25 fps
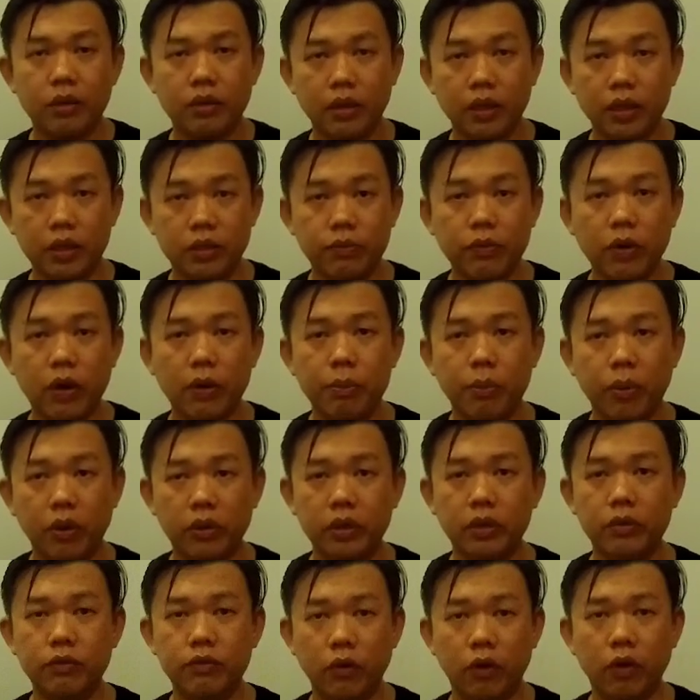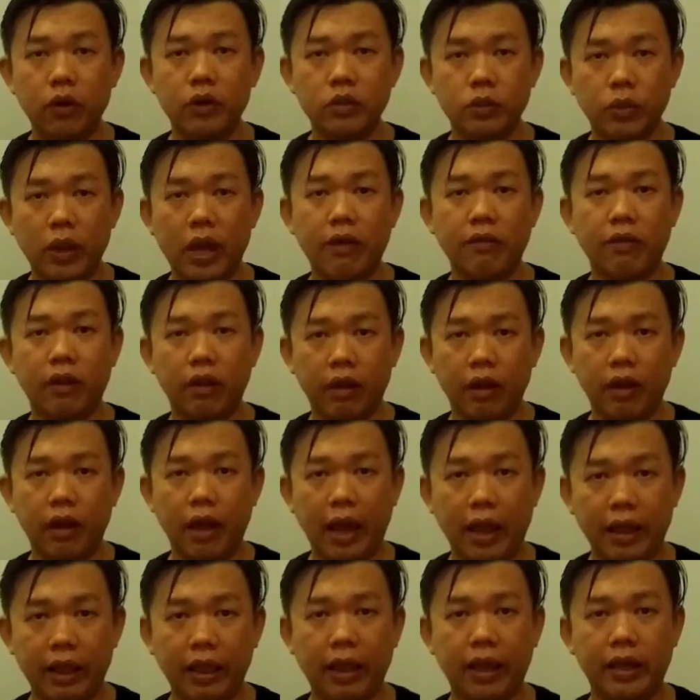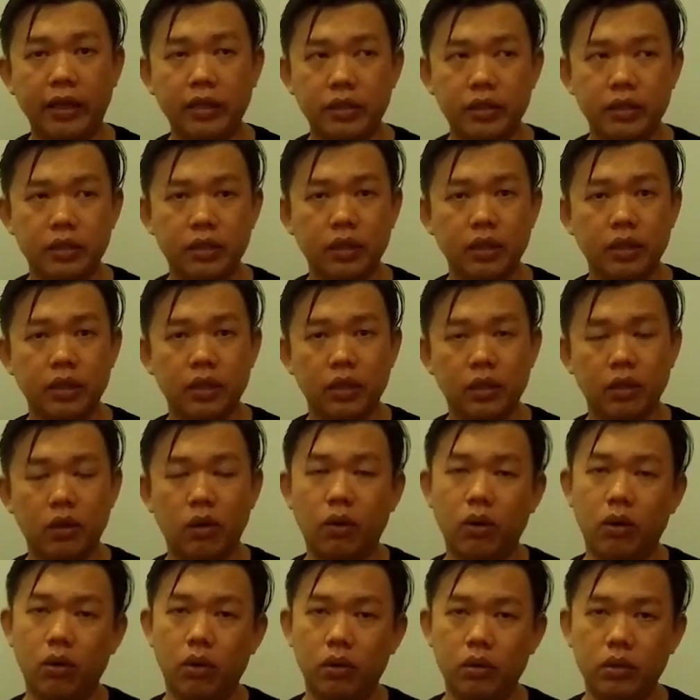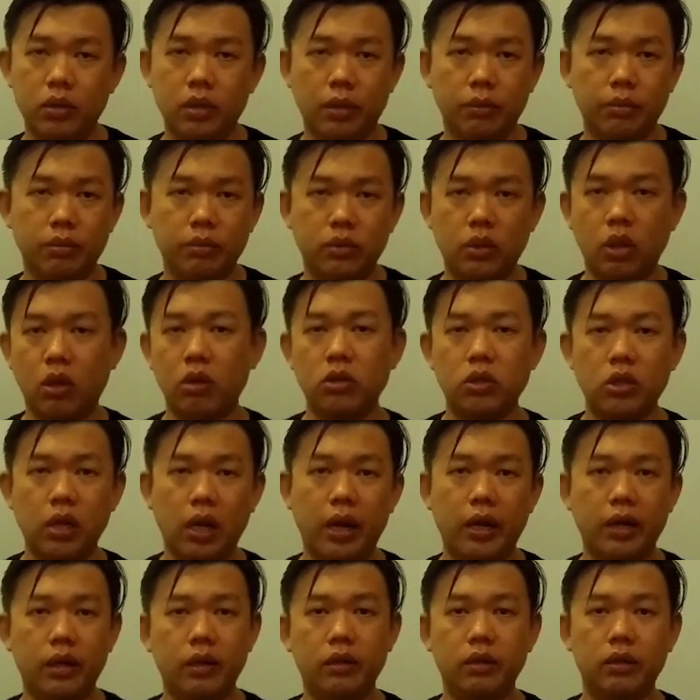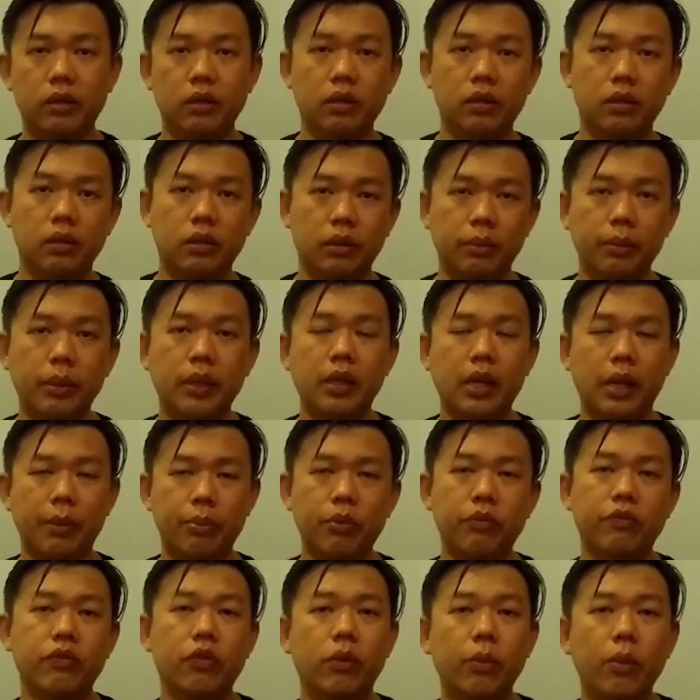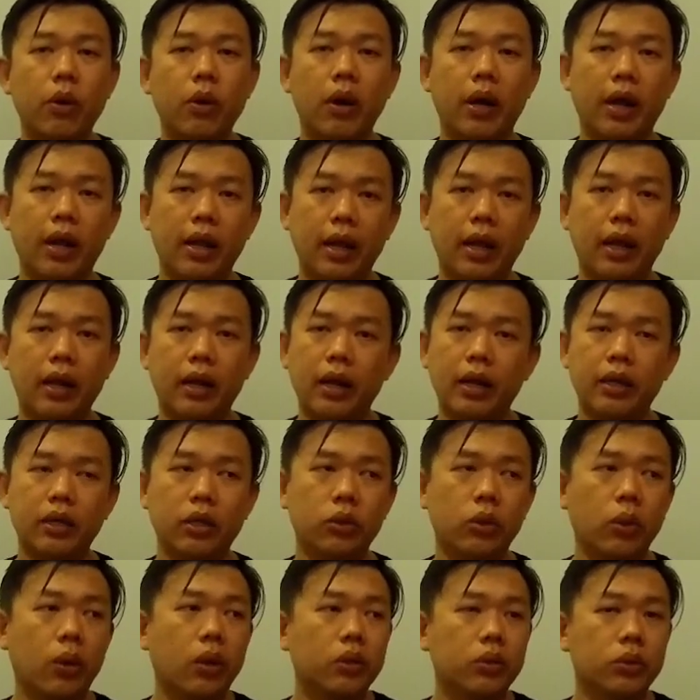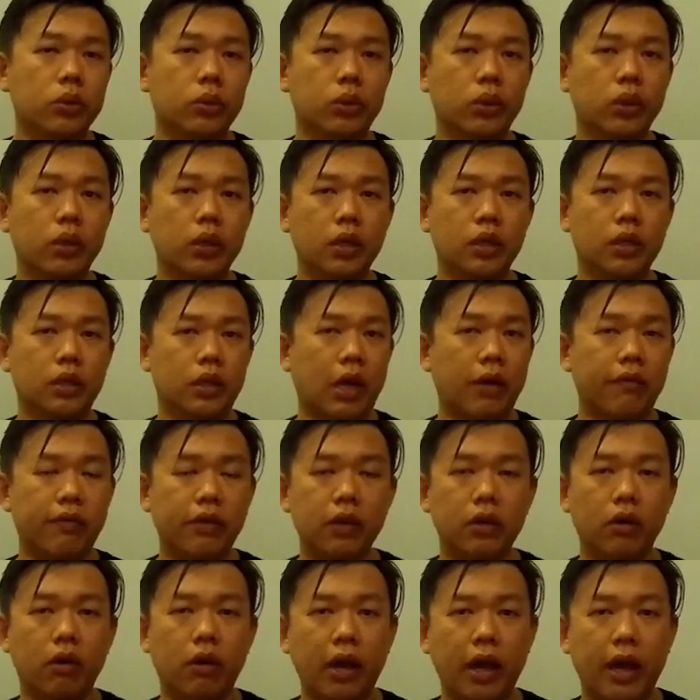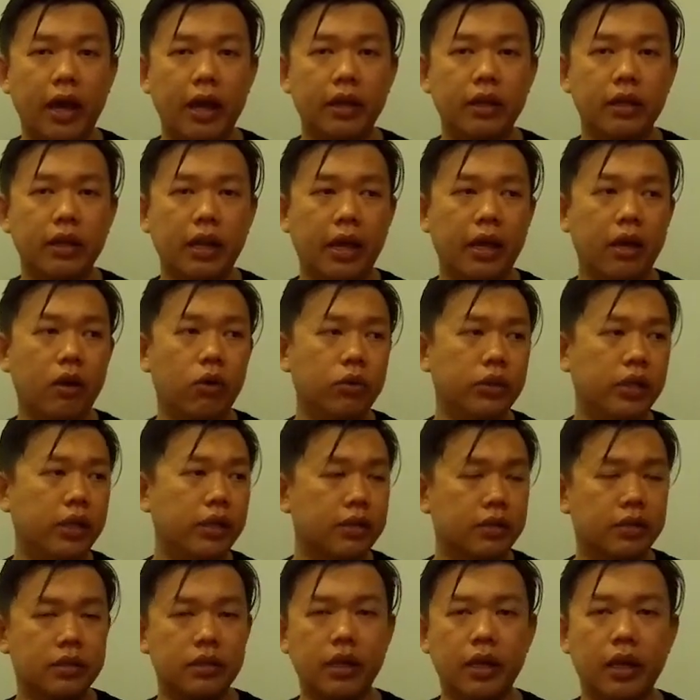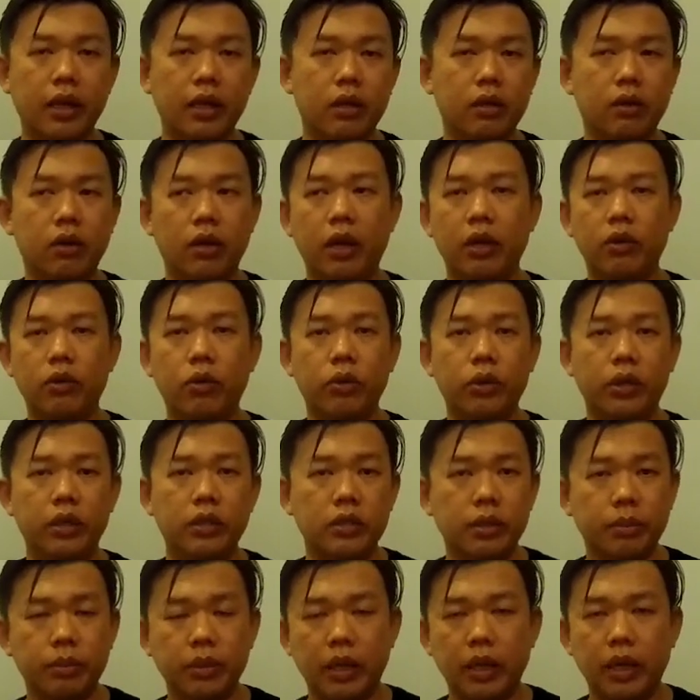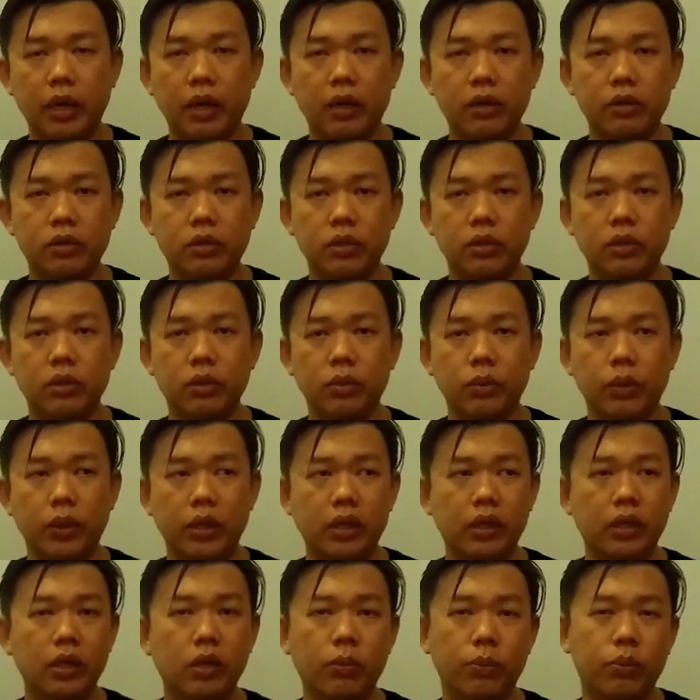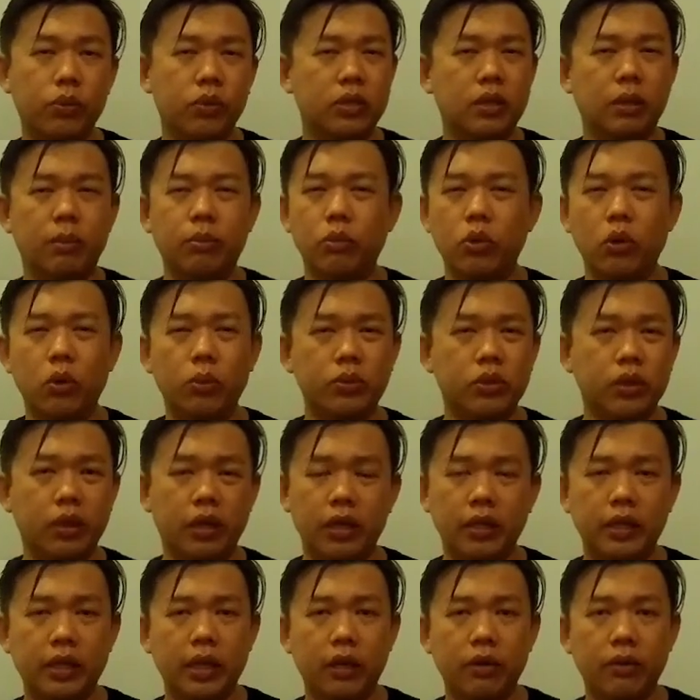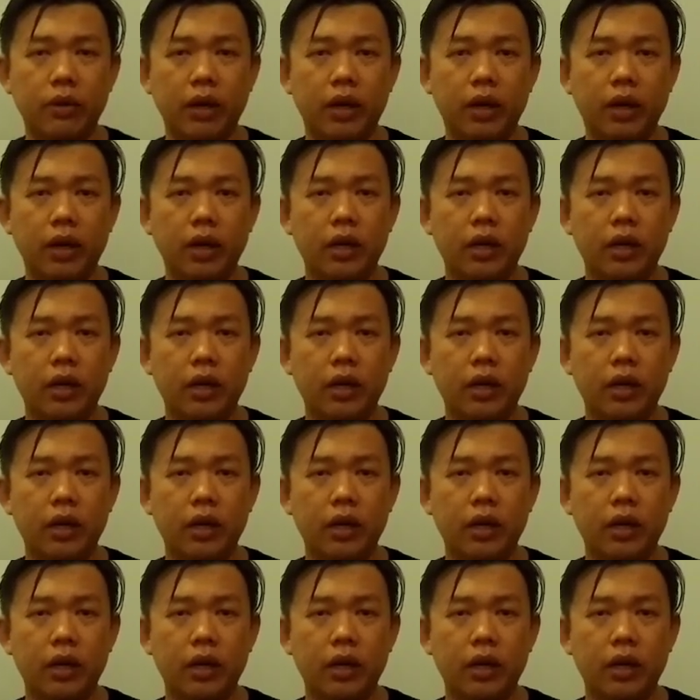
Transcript: It's very important for us to have a headlights or some torchlight. I mean, like preferable headlight, like you don't want to having your hand like holding a stick or holding something else, you know, when you need to put some ropes or anything, right?